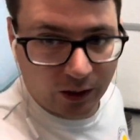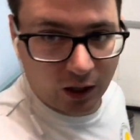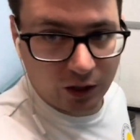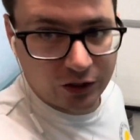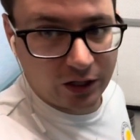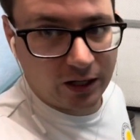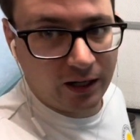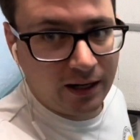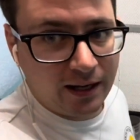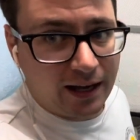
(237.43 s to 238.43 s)
culture
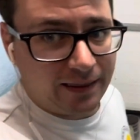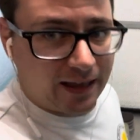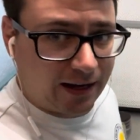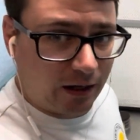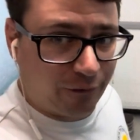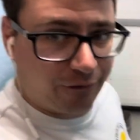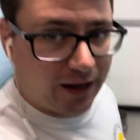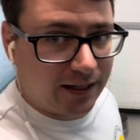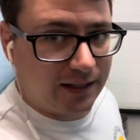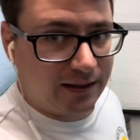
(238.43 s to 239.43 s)
and that could
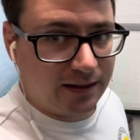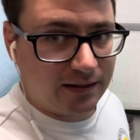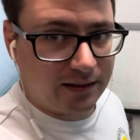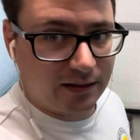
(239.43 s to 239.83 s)
affect this